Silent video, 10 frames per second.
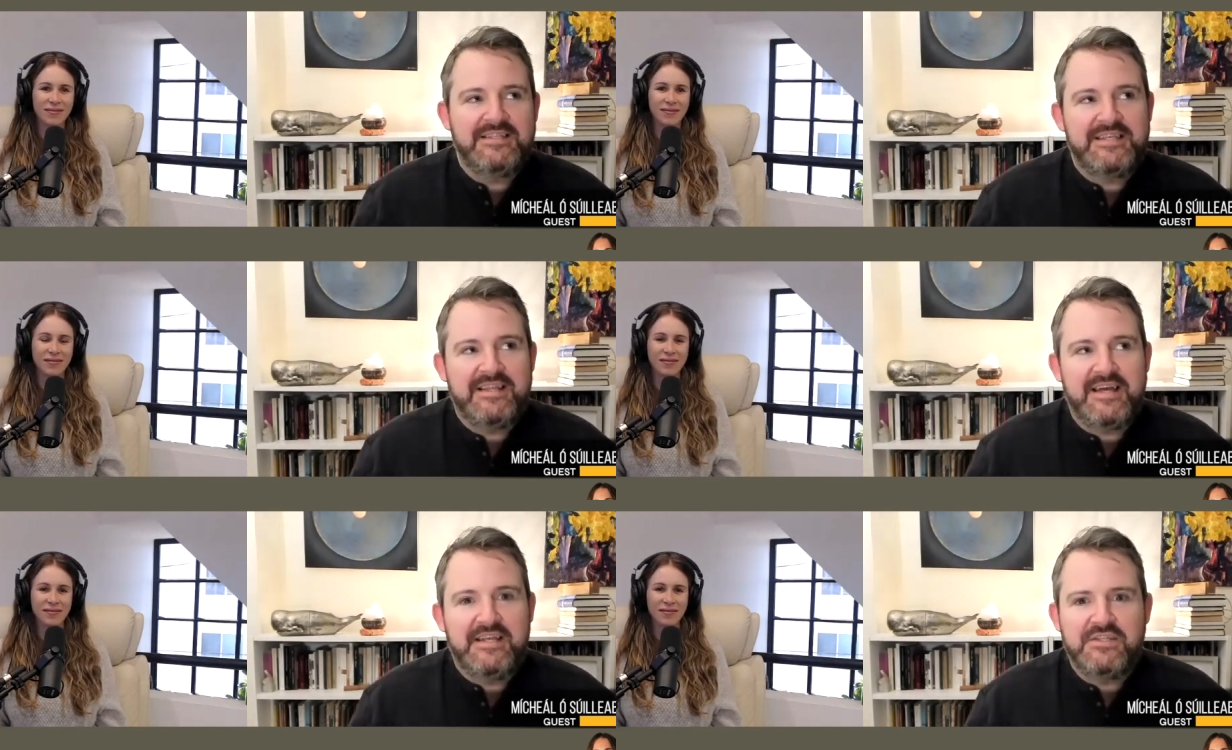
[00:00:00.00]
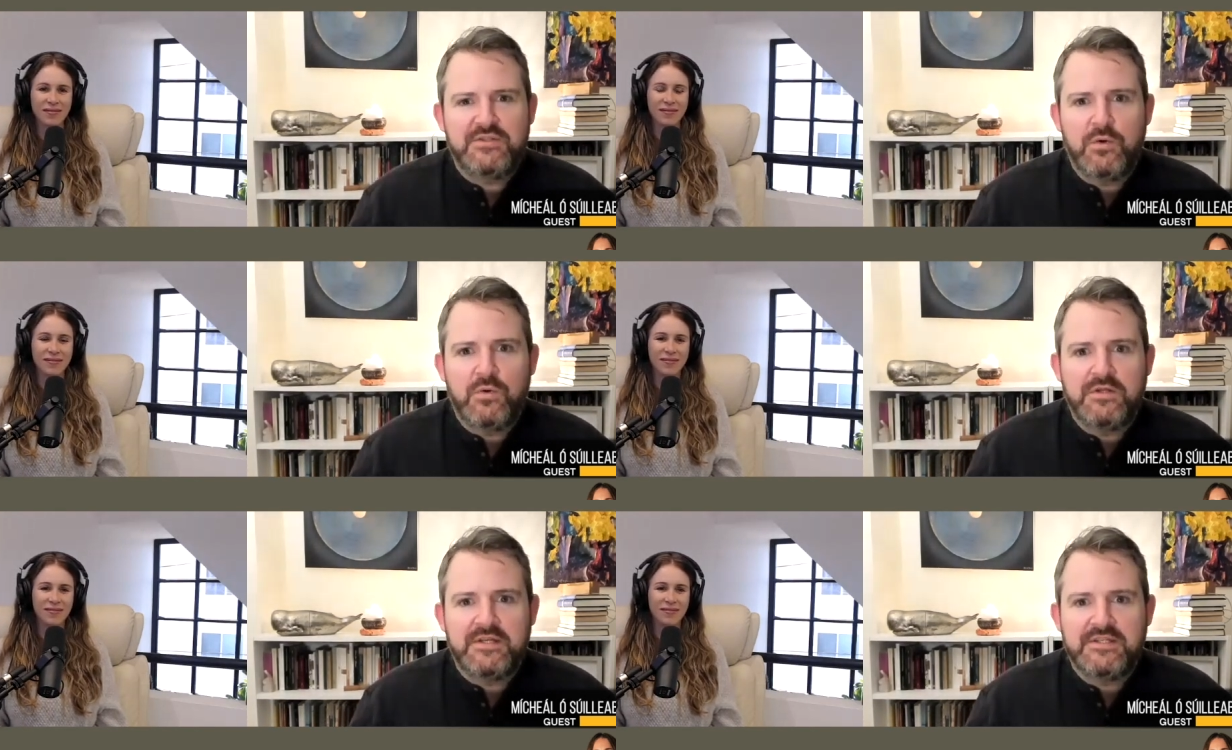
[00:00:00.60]
Speaker 1: said that he
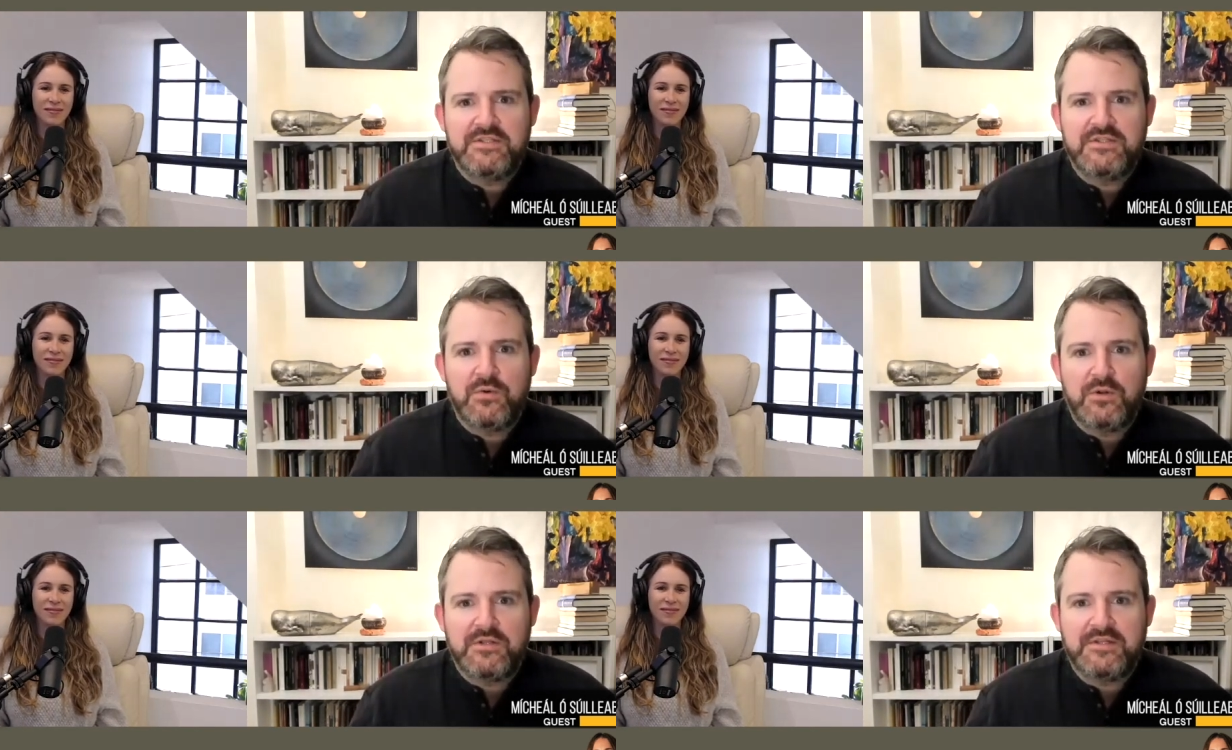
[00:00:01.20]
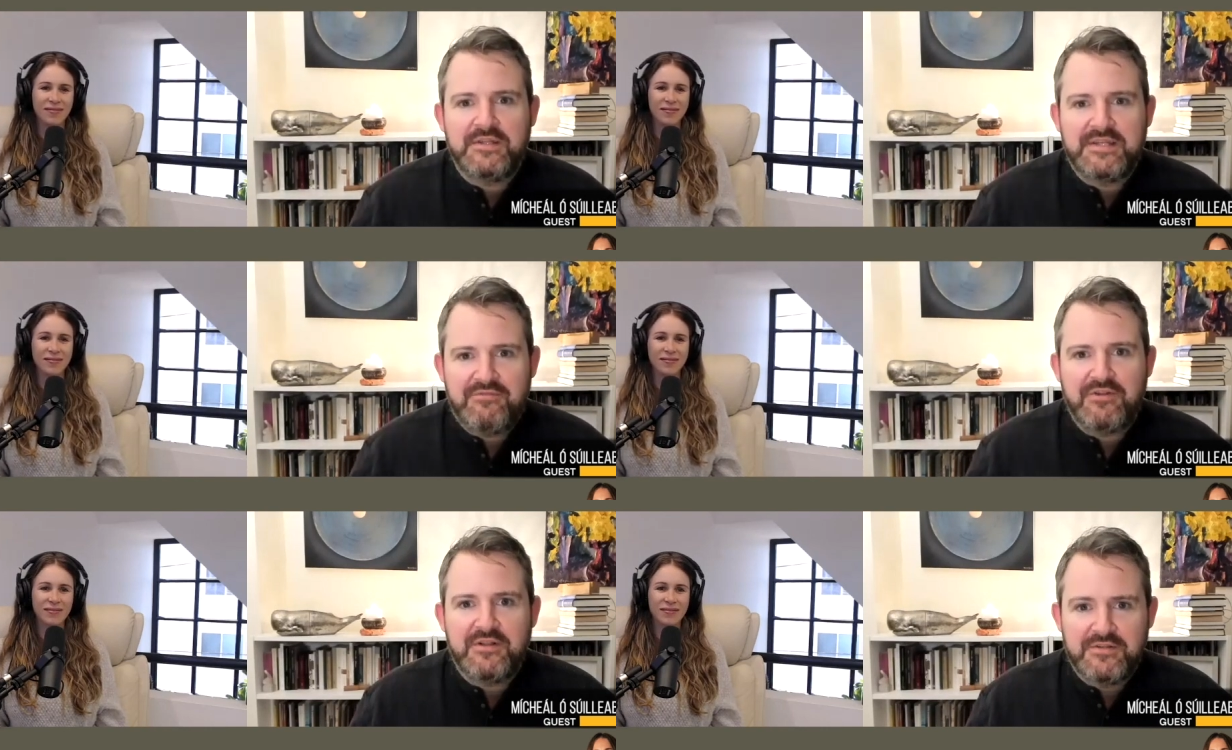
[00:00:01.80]
sold his soul to the
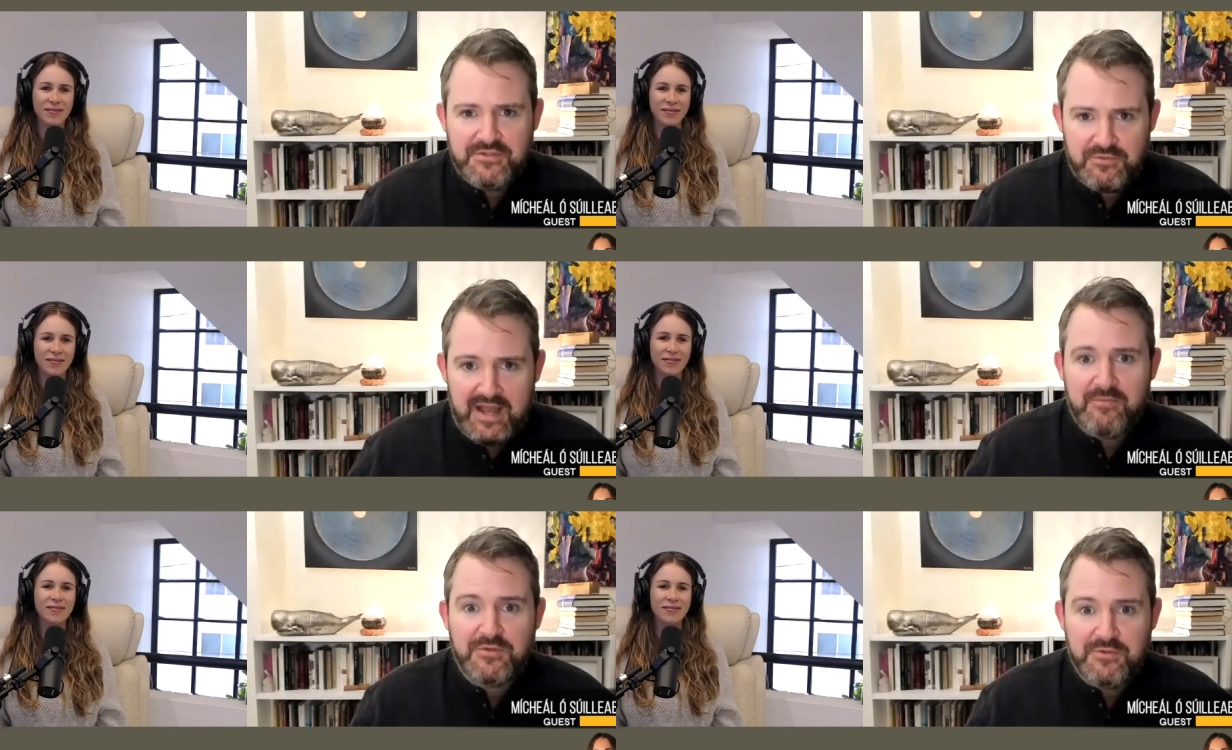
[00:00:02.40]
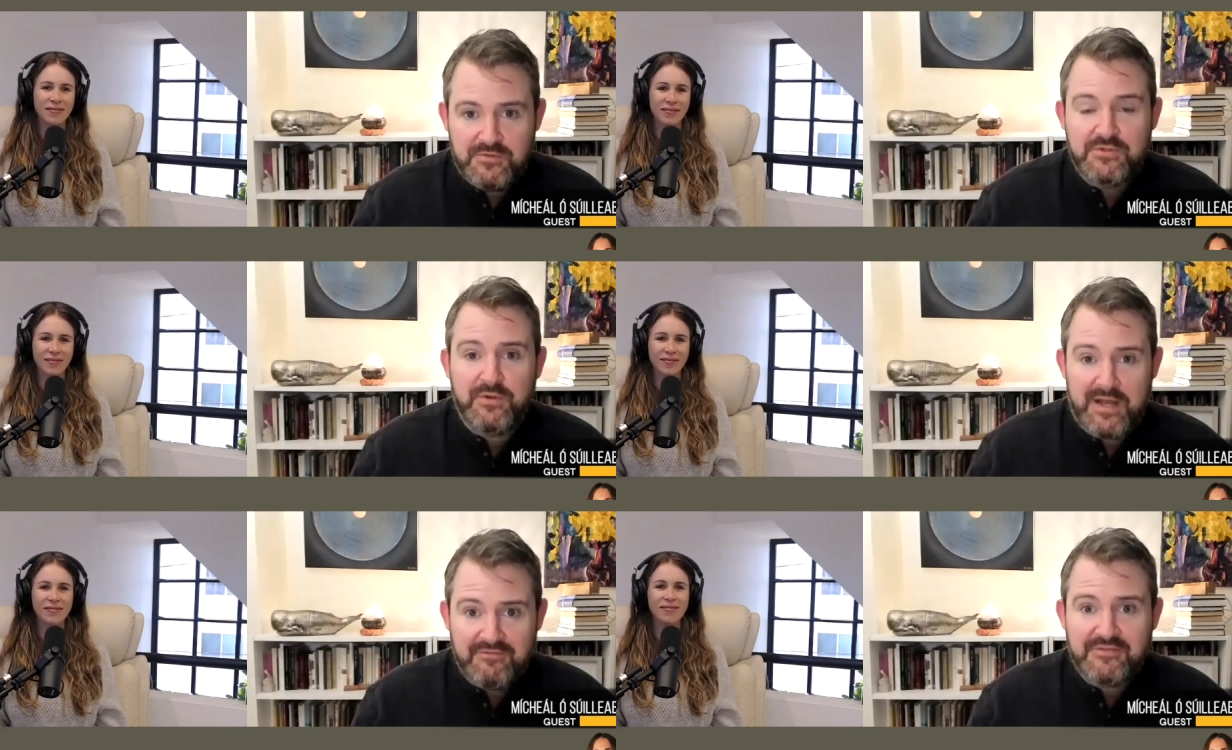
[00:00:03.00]
devil to have
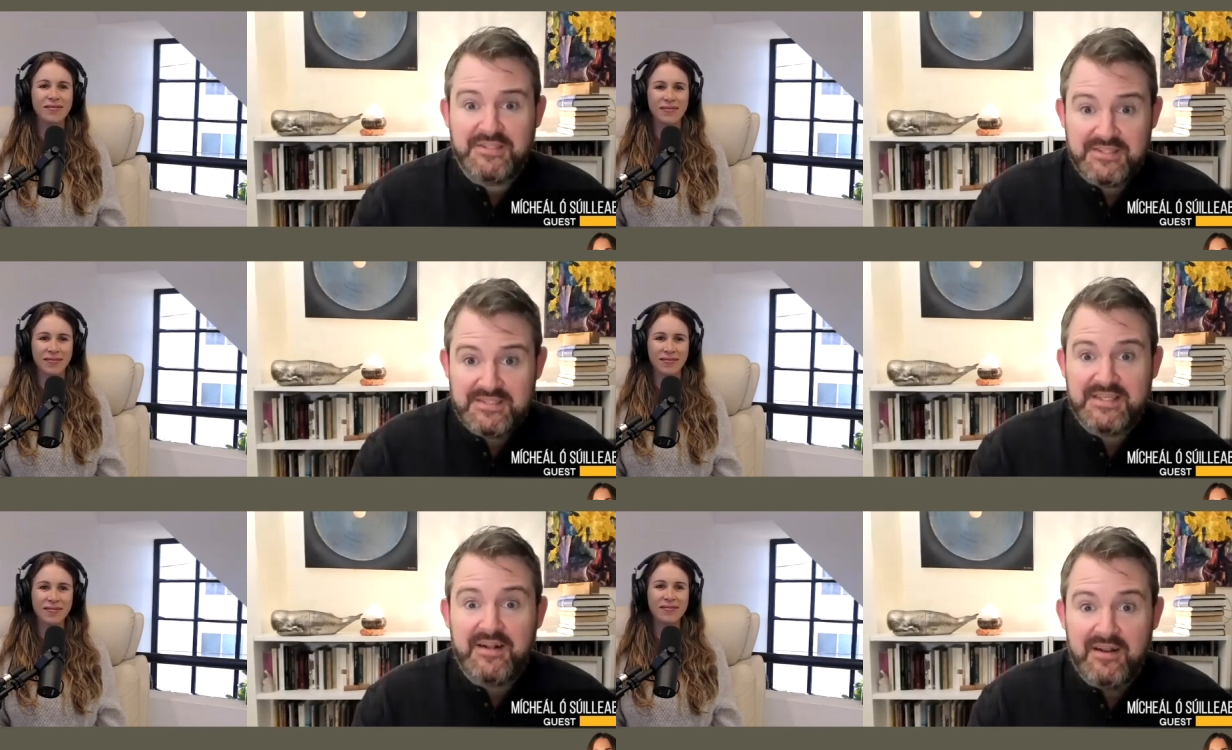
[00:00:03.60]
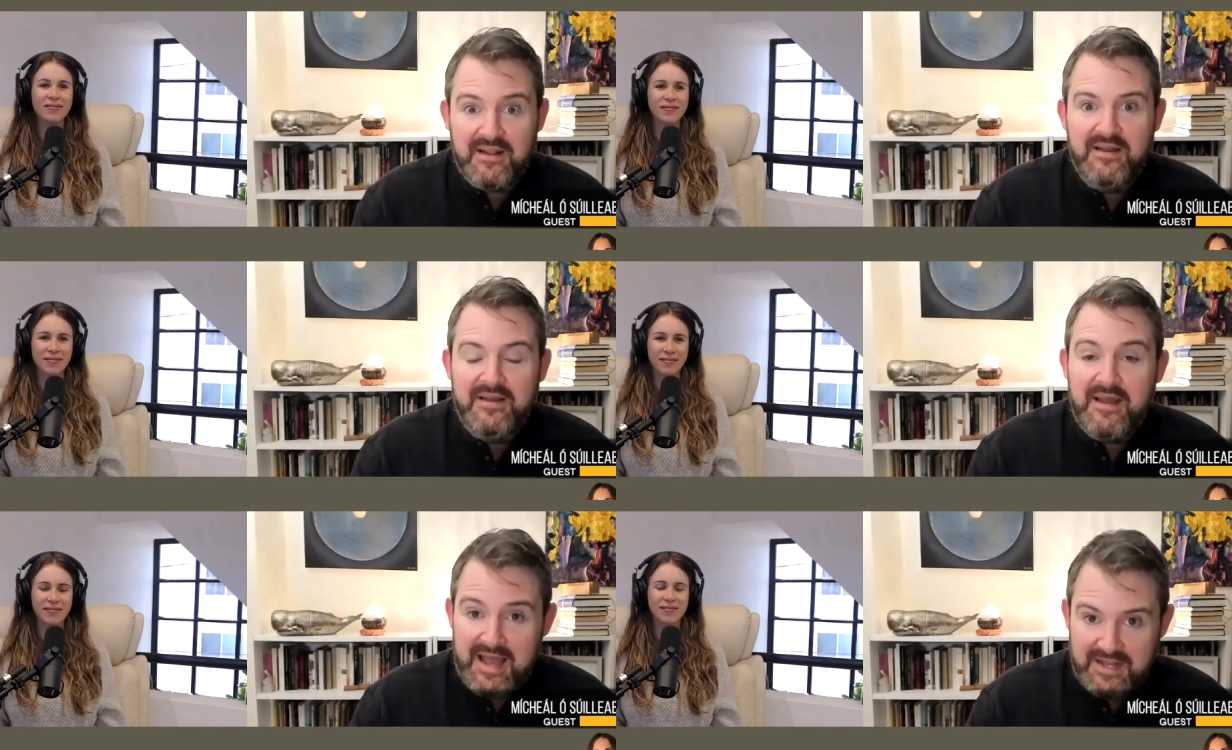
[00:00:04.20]
this skill
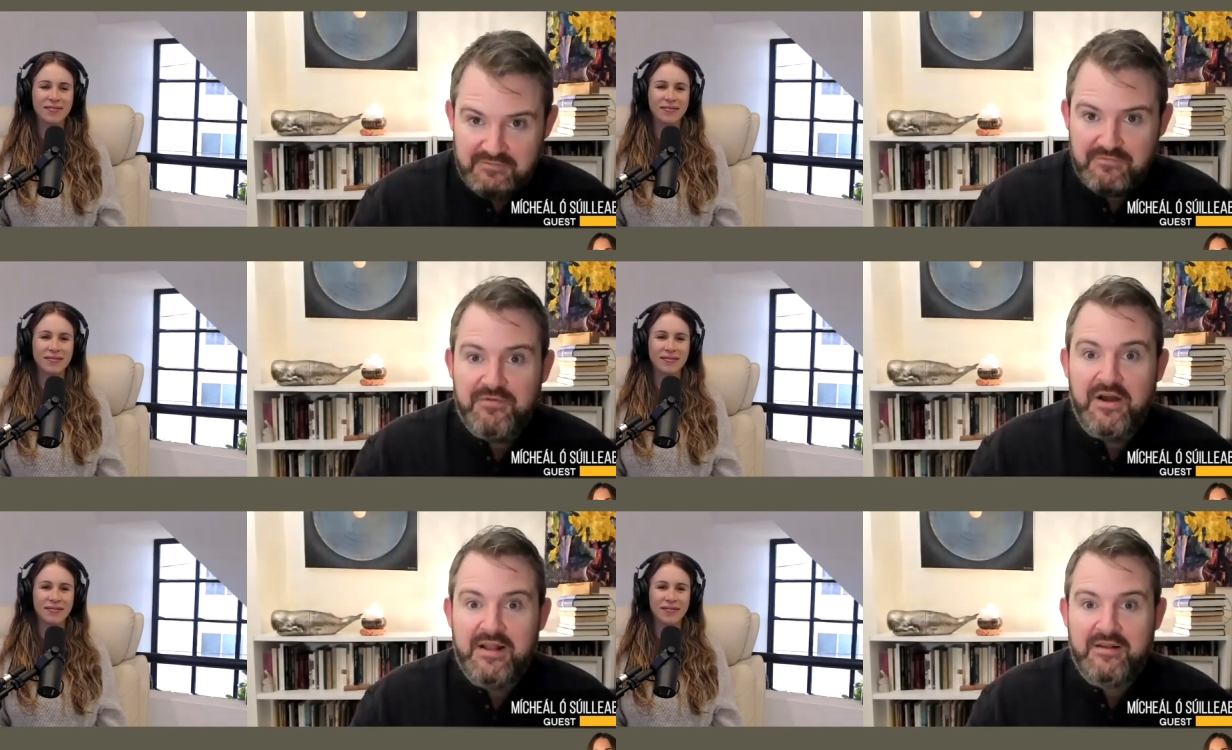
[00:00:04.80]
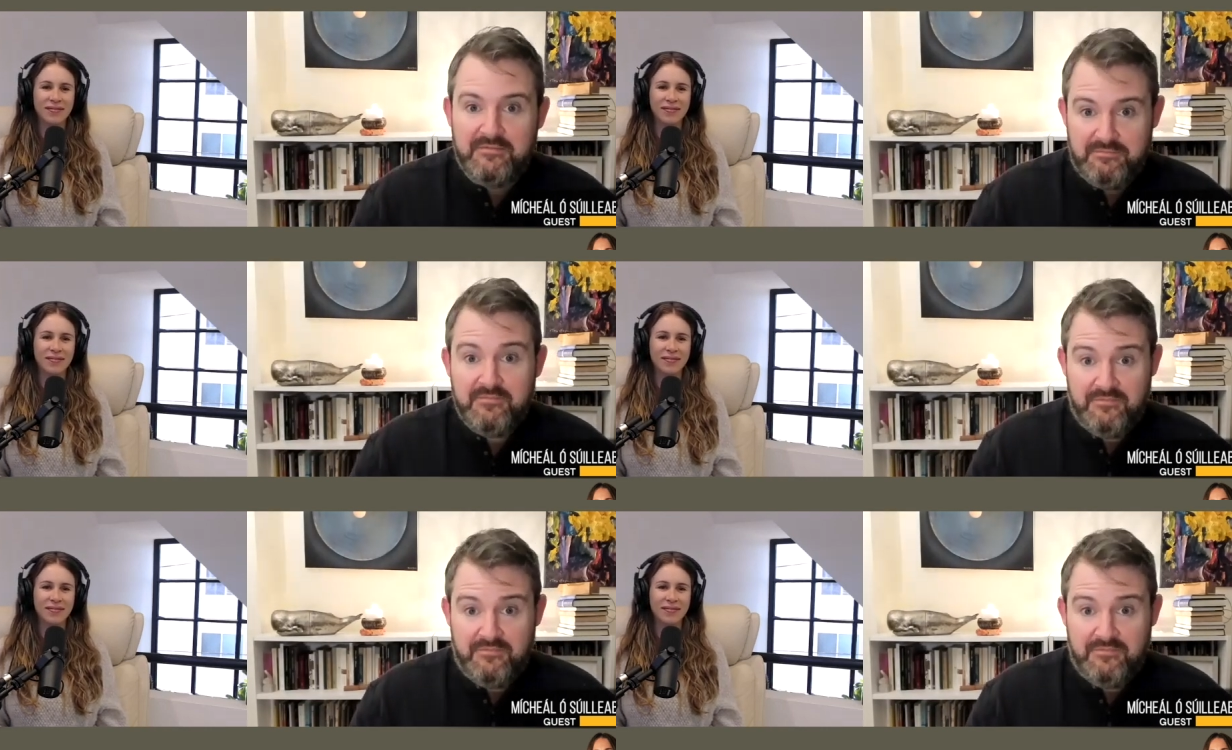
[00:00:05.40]
at violin,